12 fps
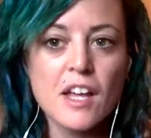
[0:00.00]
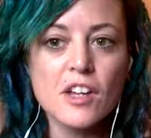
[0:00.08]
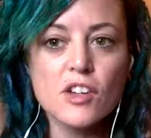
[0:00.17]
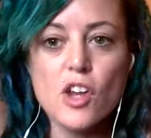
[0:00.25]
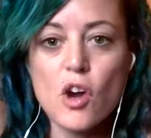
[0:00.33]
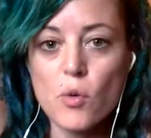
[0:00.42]

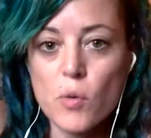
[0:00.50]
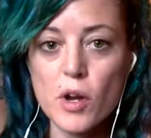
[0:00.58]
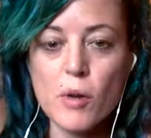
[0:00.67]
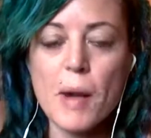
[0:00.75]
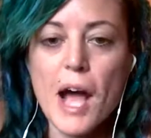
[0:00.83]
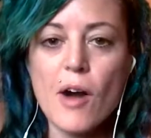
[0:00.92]
no
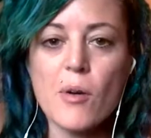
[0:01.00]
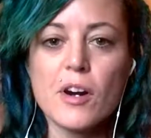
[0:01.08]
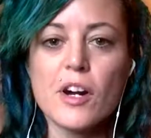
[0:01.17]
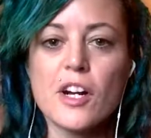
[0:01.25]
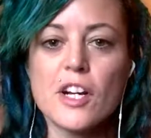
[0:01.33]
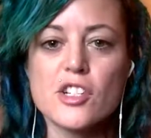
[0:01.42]

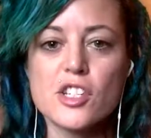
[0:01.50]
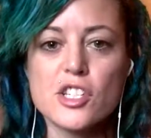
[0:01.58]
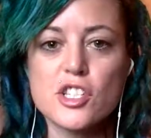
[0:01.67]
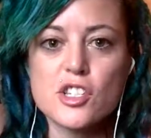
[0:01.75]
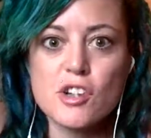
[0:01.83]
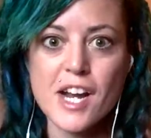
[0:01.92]
willpower, just
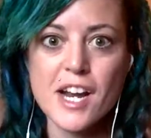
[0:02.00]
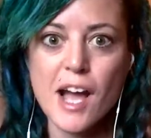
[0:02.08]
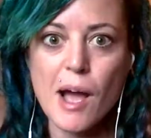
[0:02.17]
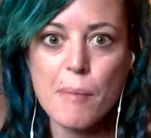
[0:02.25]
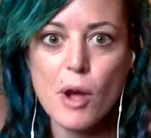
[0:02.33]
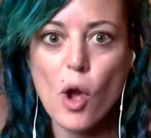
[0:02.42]
straight
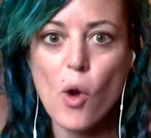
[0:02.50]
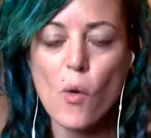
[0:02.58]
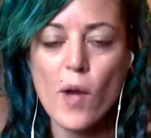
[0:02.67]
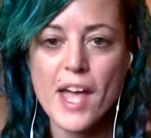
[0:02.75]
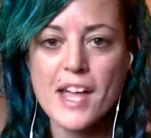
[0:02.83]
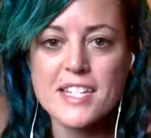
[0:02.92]
up
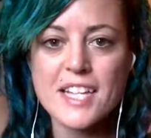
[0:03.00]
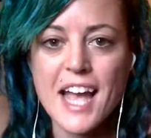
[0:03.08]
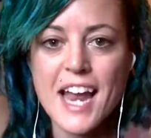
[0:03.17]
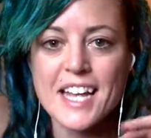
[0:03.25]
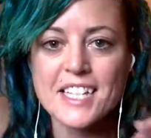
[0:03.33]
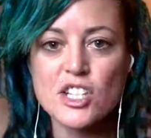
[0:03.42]
quit,
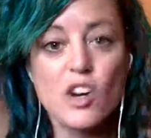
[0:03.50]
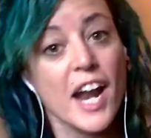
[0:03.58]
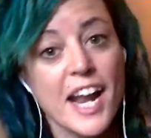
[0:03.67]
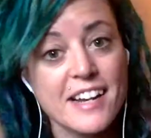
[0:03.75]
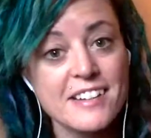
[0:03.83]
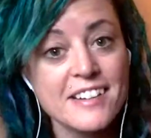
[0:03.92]
and it's
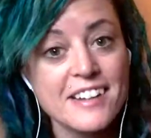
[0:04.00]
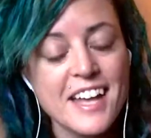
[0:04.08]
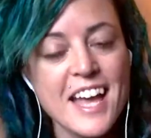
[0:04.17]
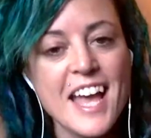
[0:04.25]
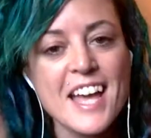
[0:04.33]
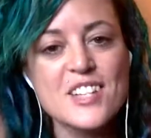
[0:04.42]
great.
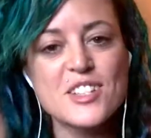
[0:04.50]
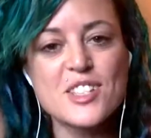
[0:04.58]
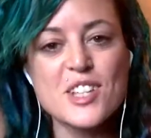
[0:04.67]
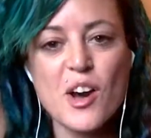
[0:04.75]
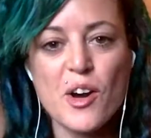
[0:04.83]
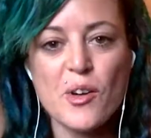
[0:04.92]

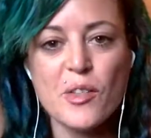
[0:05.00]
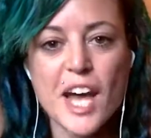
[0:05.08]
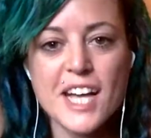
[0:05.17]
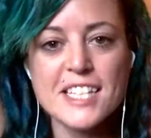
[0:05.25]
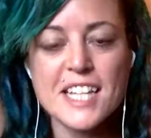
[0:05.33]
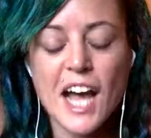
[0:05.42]
So
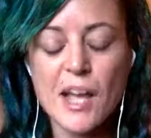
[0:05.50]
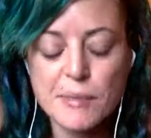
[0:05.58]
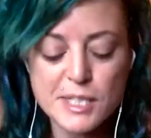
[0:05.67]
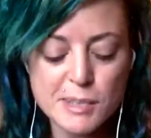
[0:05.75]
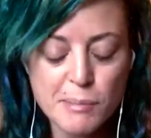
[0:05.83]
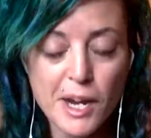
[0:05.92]
I am
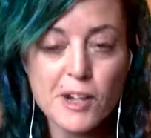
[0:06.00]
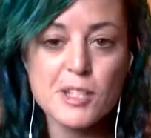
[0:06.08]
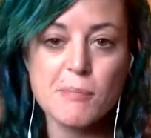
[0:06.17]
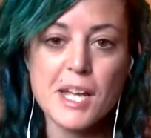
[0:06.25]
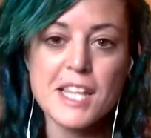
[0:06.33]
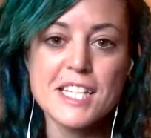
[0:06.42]
inspired to
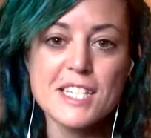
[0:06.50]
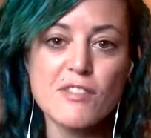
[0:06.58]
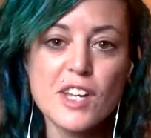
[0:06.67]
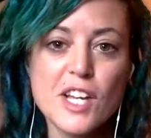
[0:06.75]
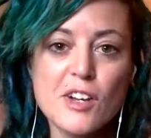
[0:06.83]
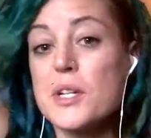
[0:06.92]
make these
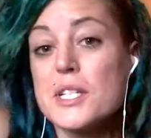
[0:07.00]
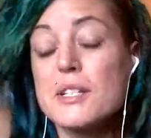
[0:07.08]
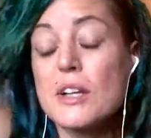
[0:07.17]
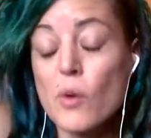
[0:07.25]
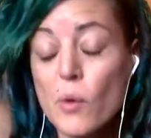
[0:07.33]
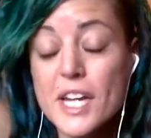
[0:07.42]
videos.
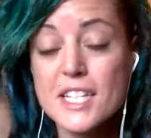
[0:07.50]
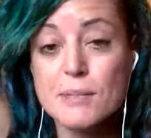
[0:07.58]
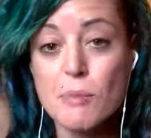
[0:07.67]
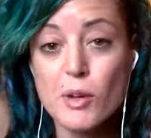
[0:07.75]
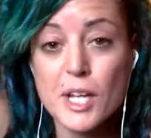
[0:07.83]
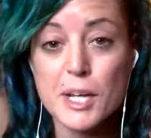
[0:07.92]
Quitting
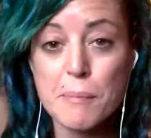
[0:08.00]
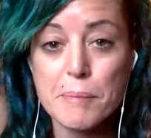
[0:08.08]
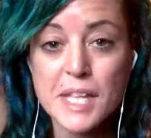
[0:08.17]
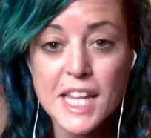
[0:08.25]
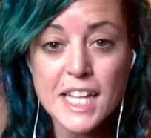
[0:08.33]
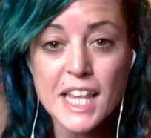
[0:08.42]
smoking can
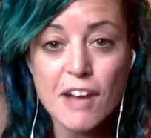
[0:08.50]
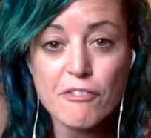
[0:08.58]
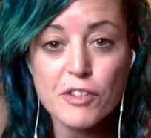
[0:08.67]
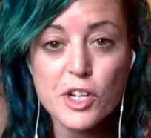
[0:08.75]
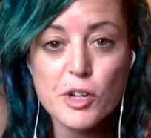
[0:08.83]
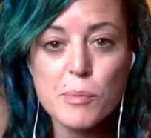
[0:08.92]
be like that
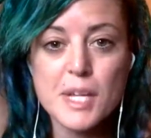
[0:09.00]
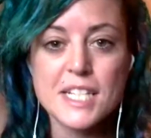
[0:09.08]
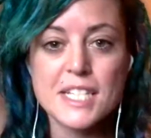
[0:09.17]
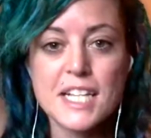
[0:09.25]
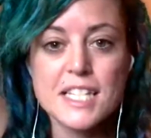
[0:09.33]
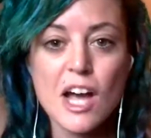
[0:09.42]
for you because
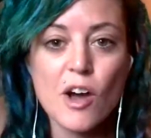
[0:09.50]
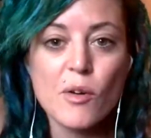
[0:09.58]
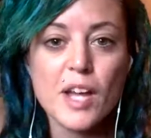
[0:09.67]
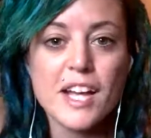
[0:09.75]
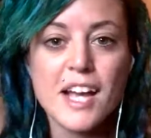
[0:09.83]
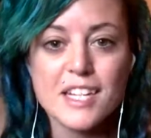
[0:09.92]
that's how
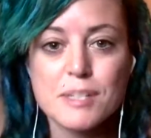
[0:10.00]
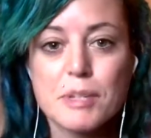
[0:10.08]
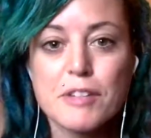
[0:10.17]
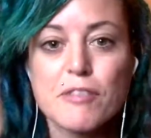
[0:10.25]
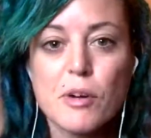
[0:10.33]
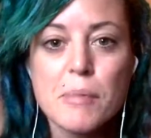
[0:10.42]
it got to
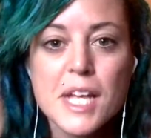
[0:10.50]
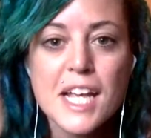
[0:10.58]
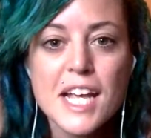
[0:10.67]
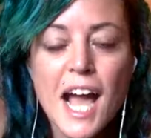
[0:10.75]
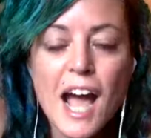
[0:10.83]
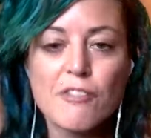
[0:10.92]
be for
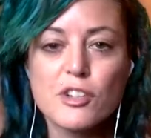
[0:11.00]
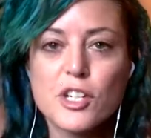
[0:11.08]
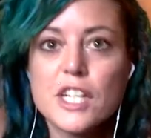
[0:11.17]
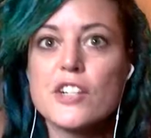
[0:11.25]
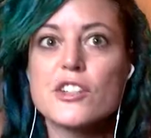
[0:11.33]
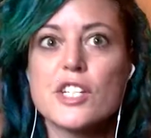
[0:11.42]
me after
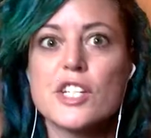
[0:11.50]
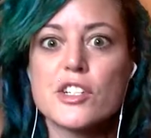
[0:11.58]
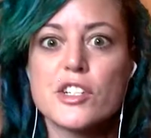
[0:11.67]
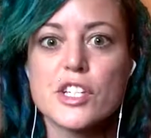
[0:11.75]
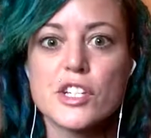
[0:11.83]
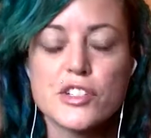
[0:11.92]
years and years
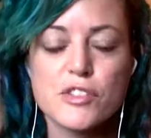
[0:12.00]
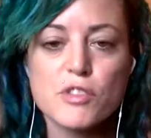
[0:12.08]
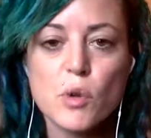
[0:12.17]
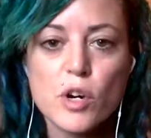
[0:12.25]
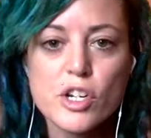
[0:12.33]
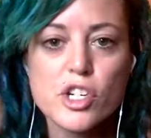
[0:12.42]
and years of
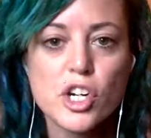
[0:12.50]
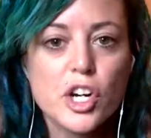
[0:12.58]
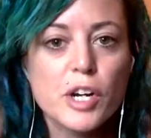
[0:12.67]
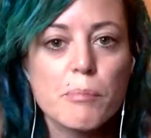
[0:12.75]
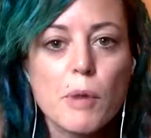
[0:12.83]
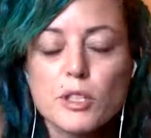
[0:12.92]
torture
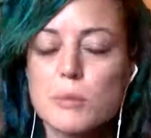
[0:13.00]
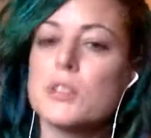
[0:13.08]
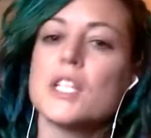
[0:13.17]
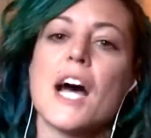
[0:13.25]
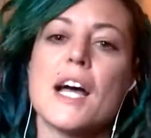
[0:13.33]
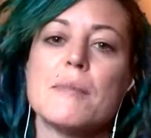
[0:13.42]
and multiple
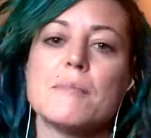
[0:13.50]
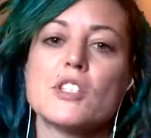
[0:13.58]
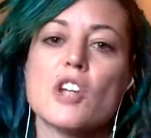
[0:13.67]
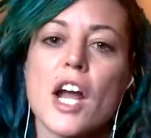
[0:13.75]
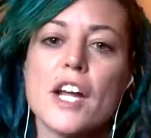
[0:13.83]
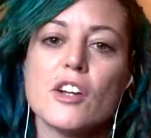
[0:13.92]
times
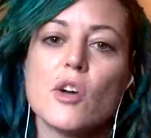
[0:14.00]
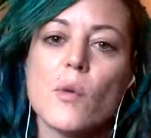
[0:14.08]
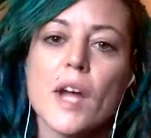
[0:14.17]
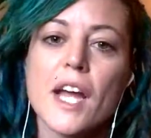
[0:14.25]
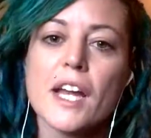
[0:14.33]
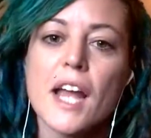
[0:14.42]
trying to
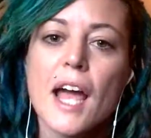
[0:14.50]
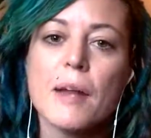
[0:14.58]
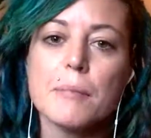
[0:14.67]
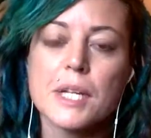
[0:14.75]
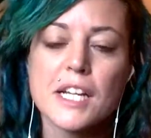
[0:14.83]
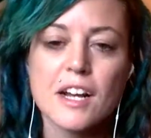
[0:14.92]
quit and
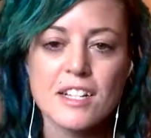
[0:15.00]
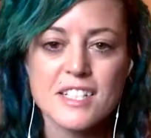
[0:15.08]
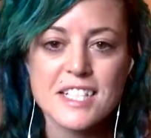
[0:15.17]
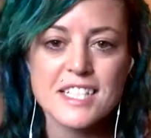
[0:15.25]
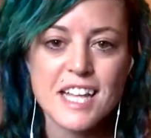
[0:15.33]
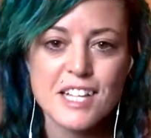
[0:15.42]
being
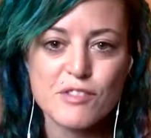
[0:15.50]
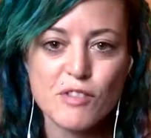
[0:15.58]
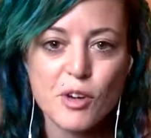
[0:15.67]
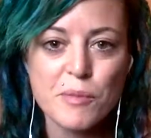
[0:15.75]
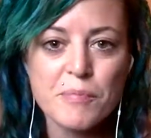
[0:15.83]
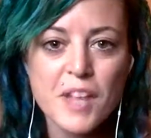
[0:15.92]
unsuccessful.